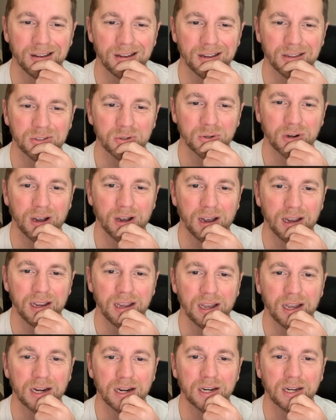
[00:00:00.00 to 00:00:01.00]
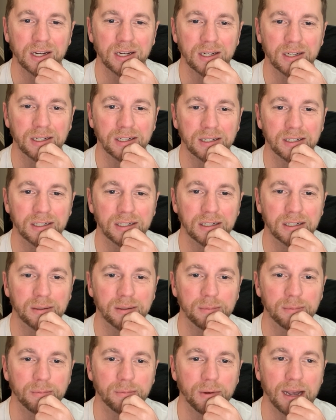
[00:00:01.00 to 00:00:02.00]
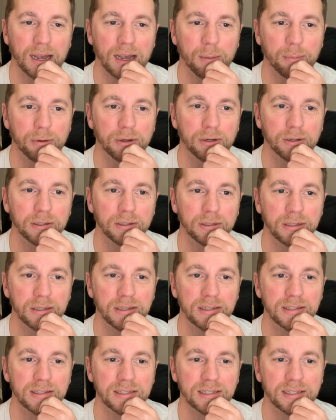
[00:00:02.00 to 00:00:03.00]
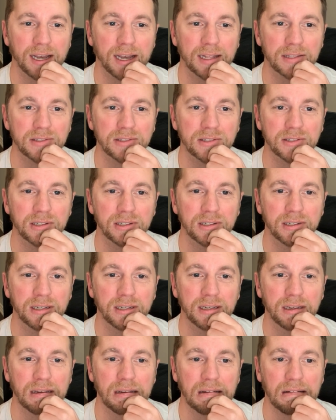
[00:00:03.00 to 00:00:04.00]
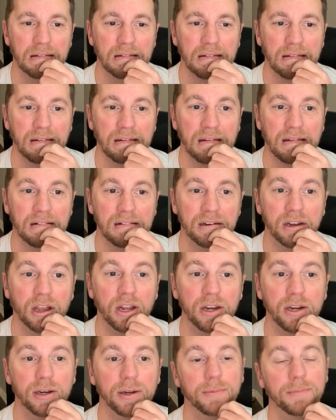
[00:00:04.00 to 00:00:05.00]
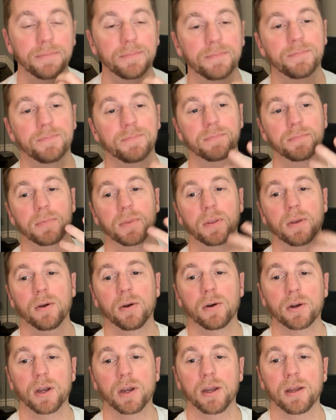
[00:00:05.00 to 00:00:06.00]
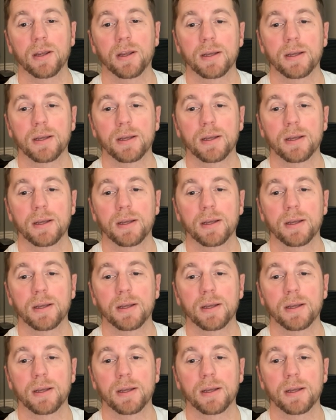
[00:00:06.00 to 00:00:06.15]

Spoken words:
So kayak, ABBA, stats, and nun. Okay.